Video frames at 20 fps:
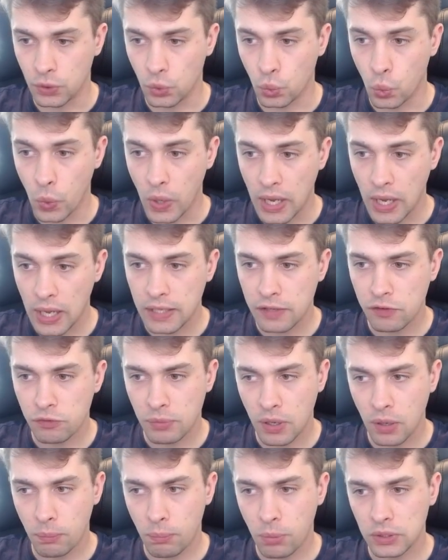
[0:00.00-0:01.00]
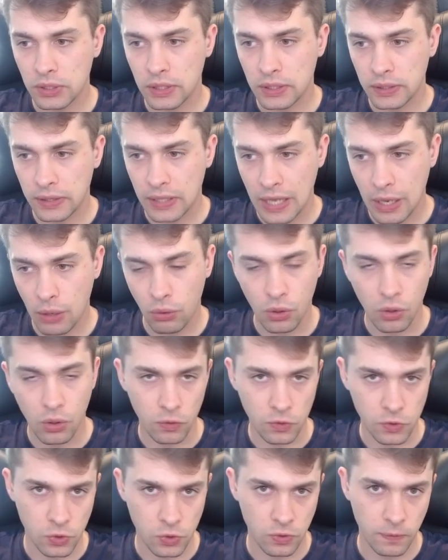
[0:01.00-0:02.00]
Well, if my opponent now
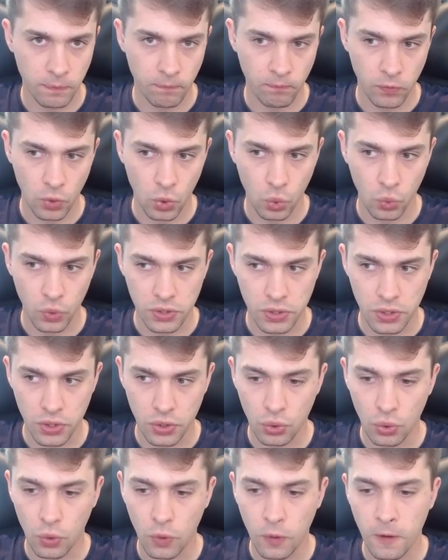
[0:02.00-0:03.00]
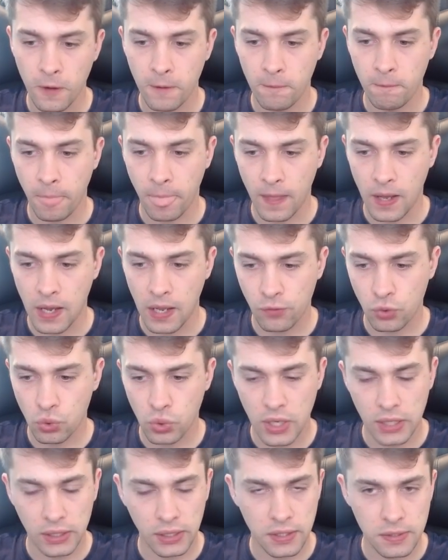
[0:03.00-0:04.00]
goes queen c2, I've
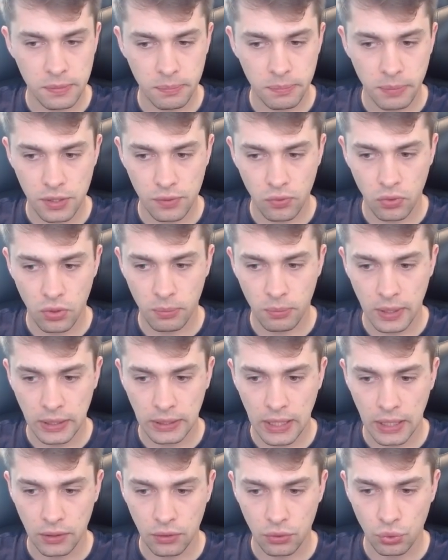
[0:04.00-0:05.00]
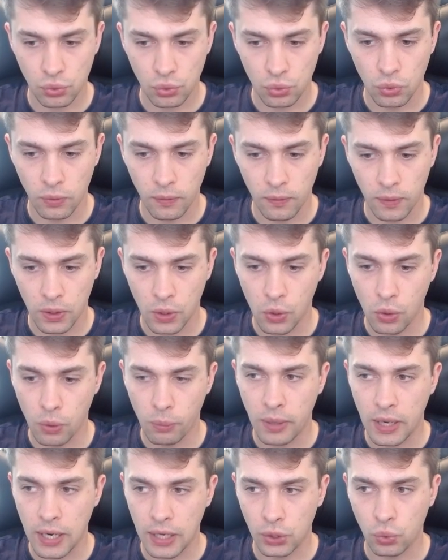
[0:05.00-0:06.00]
created space for my knight to go
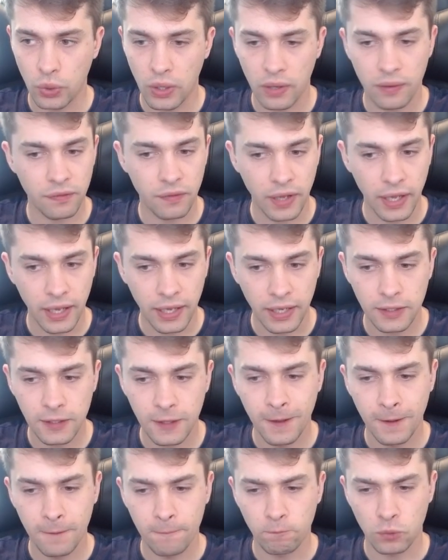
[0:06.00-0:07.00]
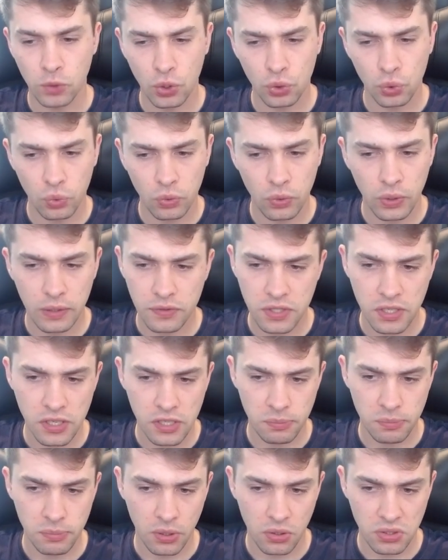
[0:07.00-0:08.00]
back to f8, not to f6
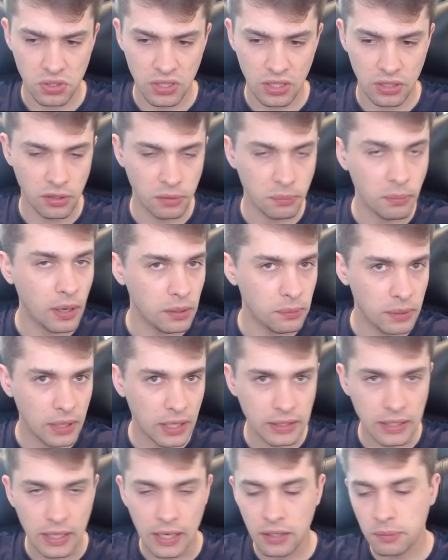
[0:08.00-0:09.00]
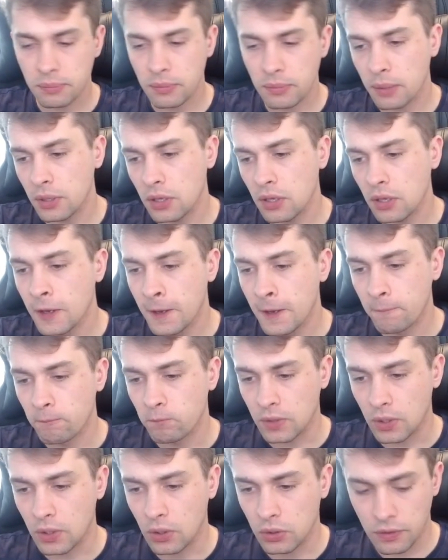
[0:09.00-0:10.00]
because then it might be attacked maybe.
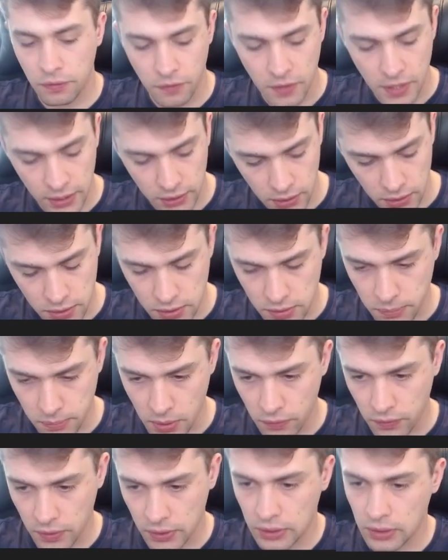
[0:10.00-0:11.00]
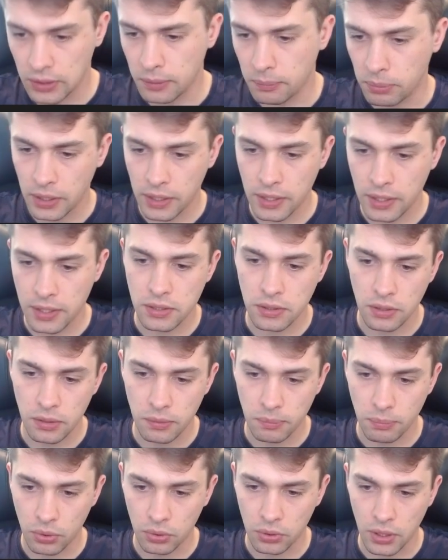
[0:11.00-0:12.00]
On f8 it's perfectly placed, it
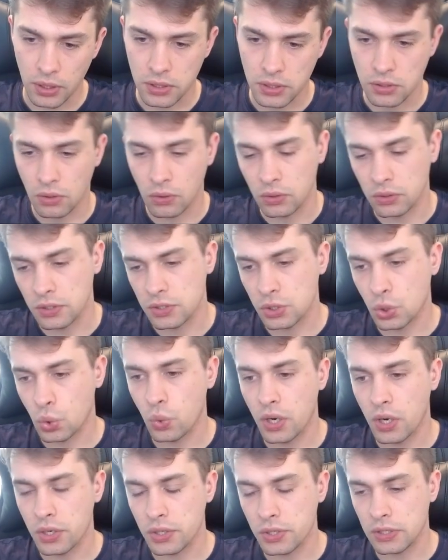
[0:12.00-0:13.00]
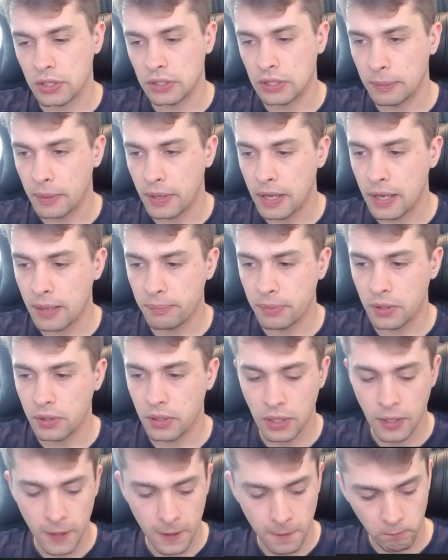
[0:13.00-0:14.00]
protects all the squares and I'm happy.
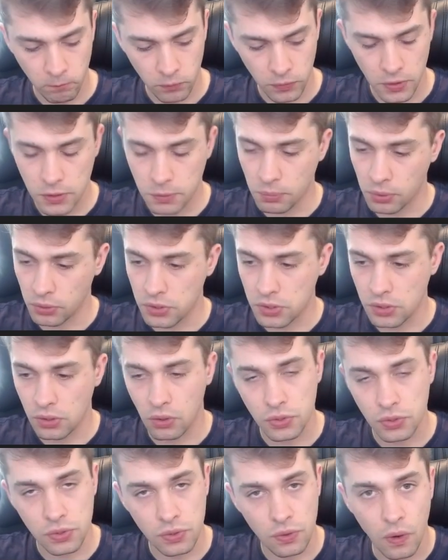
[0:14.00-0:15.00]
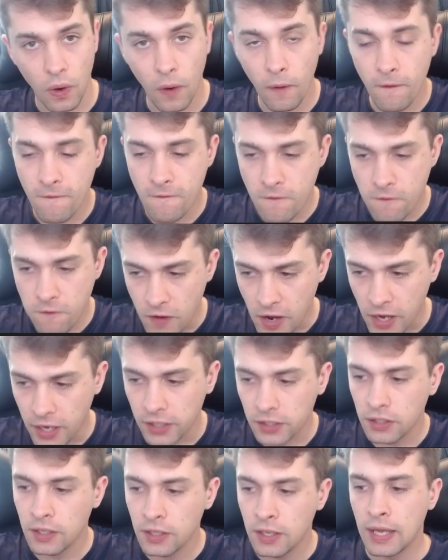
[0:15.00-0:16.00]
This pawn is also fine,
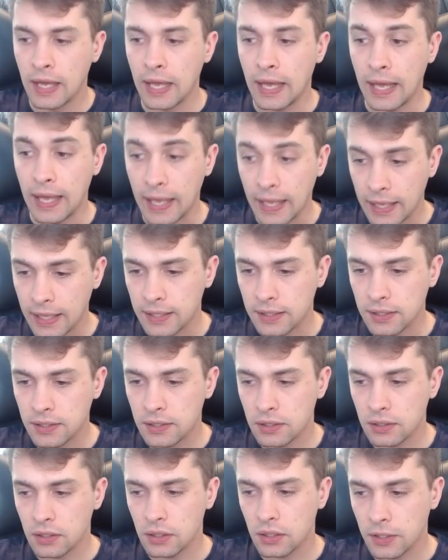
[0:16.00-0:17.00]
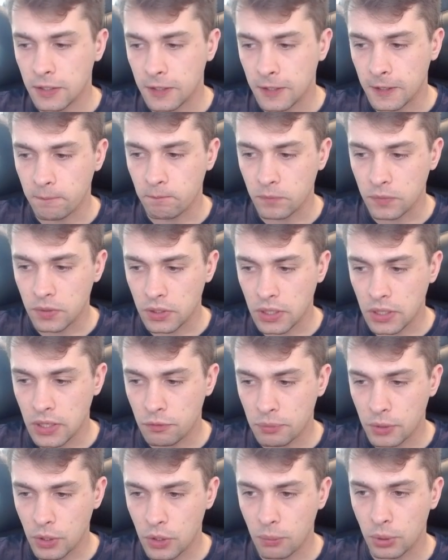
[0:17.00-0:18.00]
and if my
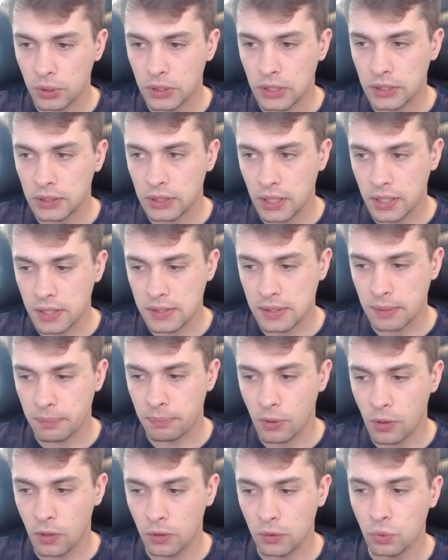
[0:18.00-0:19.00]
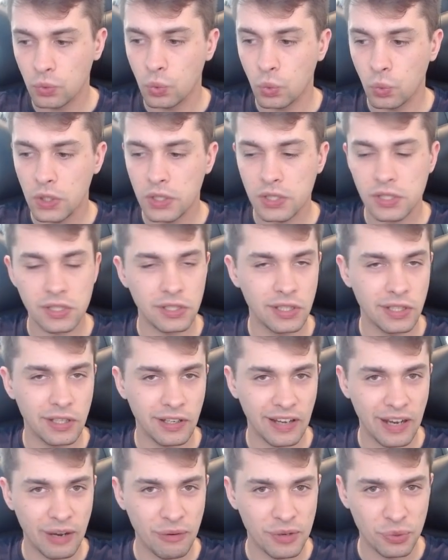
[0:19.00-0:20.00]
opponent takes the pawn, we'll see
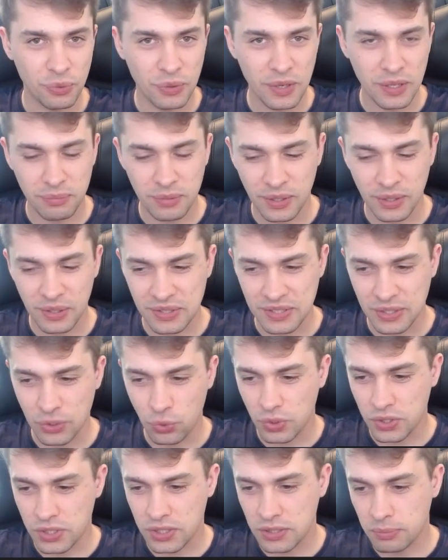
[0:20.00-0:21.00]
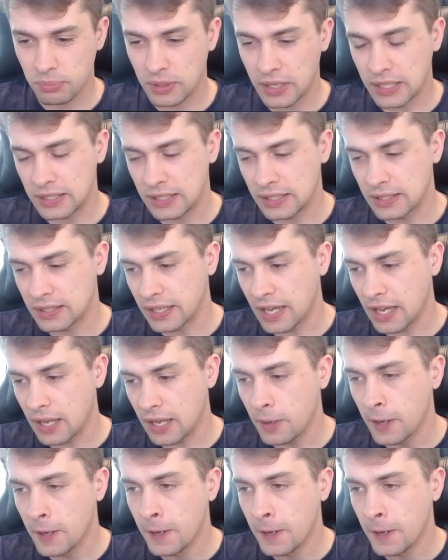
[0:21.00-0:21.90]
how it went because it was played in the game.